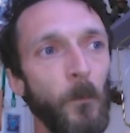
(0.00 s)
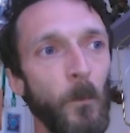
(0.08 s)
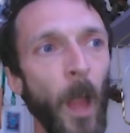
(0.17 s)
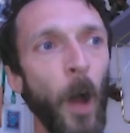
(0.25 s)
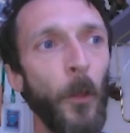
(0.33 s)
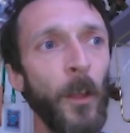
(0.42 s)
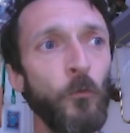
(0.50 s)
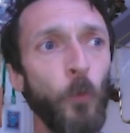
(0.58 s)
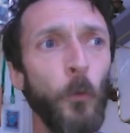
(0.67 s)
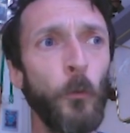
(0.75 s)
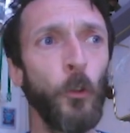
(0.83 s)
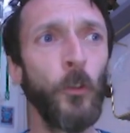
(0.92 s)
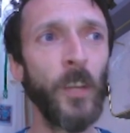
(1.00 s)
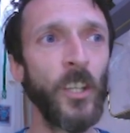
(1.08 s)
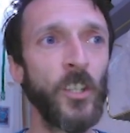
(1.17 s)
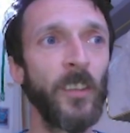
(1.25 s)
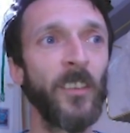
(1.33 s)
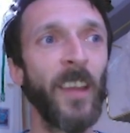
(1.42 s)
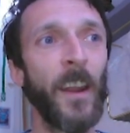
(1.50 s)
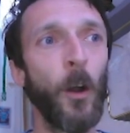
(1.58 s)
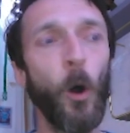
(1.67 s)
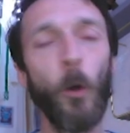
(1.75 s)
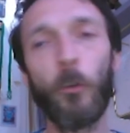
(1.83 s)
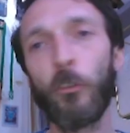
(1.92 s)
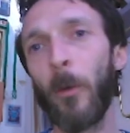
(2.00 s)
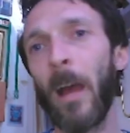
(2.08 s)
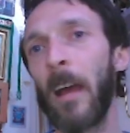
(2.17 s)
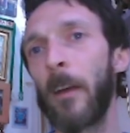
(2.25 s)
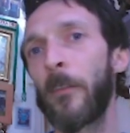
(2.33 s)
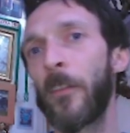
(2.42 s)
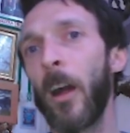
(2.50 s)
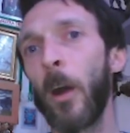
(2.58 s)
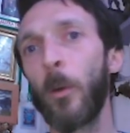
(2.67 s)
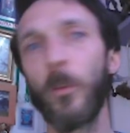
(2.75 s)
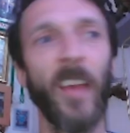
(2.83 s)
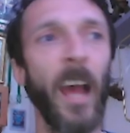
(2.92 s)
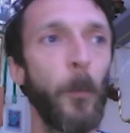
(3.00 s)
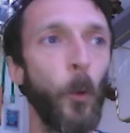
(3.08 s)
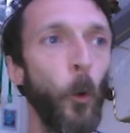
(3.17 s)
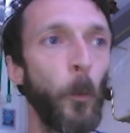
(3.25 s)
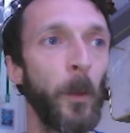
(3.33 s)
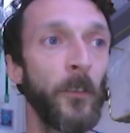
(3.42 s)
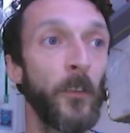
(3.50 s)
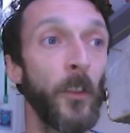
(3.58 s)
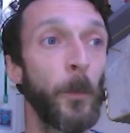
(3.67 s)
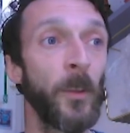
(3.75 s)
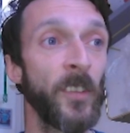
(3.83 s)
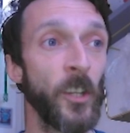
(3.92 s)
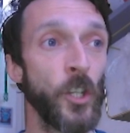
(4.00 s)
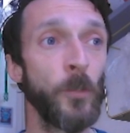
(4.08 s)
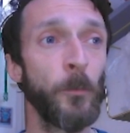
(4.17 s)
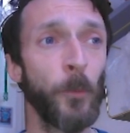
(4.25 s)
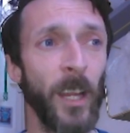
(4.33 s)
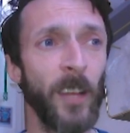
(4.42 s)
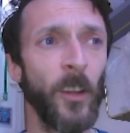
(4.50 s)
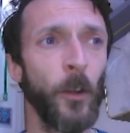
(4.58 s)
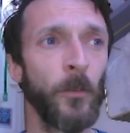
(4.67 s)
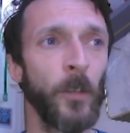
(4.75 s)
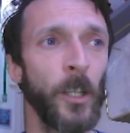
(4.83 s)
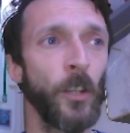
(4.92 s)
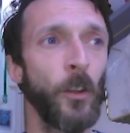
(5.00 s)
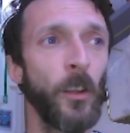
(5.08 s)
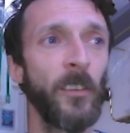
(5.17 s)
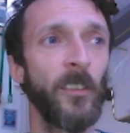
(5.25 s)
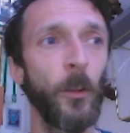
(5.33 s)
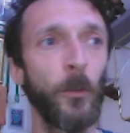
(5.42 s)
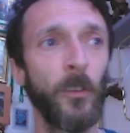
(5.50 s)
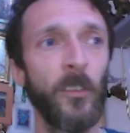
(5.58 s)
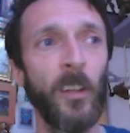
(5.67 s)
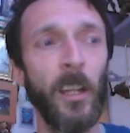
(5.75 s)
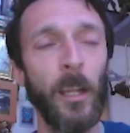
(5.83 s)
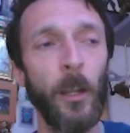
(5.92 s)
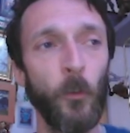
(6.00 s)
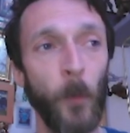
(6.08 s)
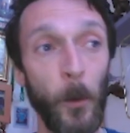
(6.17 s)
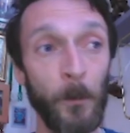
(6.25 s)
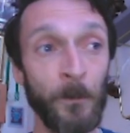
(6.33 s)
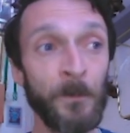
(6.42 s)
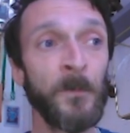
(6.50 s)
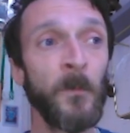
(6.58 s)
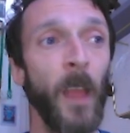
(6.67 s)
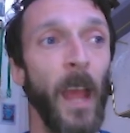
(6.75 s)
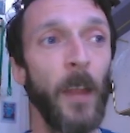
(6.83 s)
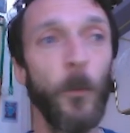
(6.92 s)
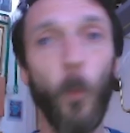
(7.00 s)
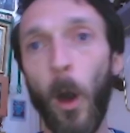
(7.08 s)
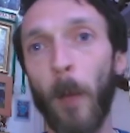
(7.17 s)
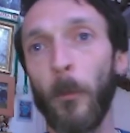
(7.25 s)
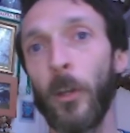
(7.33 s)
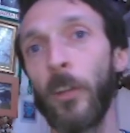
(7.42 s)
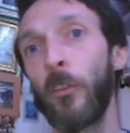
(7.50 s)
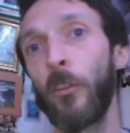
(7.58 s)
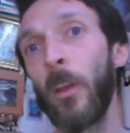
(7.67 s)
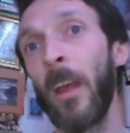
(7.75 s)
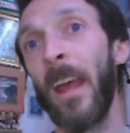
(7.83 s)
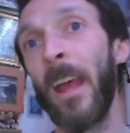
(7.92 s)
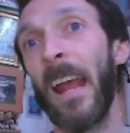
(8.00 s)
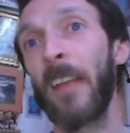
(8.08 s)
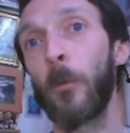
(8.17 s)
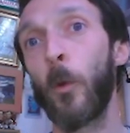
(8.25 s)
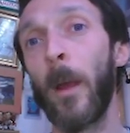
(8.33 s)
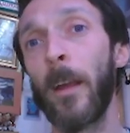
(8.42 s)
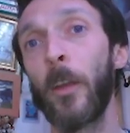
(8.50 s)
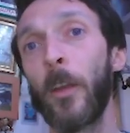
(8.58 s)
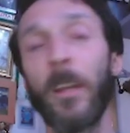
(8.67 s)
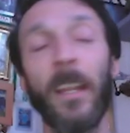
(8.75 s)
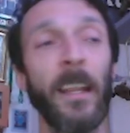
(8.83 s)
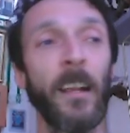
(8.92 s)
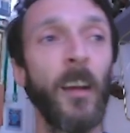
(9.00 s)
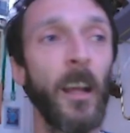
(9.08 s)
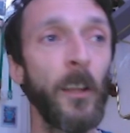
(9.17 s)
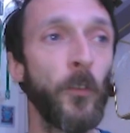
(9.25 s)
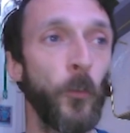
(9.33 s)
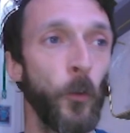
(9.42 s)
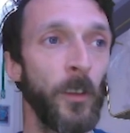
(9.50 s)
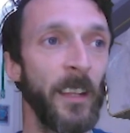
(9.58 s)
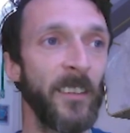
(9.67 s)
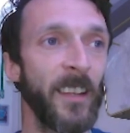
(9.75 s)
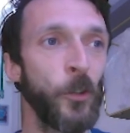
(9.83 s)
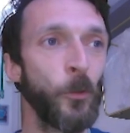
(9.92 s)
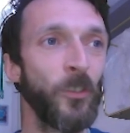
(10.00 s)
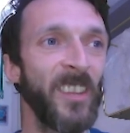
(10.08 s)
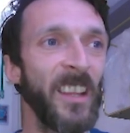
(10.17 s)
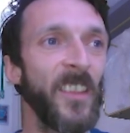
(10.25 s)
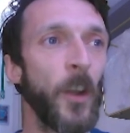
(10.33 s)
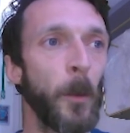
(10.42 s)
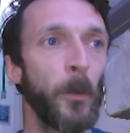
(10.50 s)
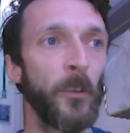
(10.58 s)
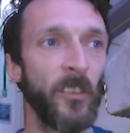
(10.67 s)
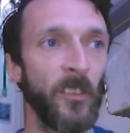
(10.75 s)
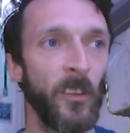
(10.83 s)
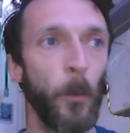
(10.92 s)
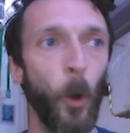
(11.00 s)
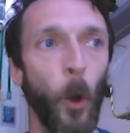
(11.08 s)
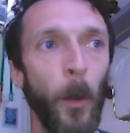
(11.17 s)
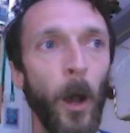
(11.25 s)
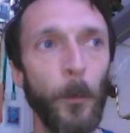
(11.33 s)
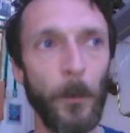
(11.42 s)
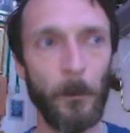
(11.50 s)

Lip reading: I'll then roll through the regions, and I'll also have the little tab open for the position breakdown, like you can see on the screen here as well. And what I'm going to do is I'm quickly going to glance through these, and you'll see the numbers as they pop up.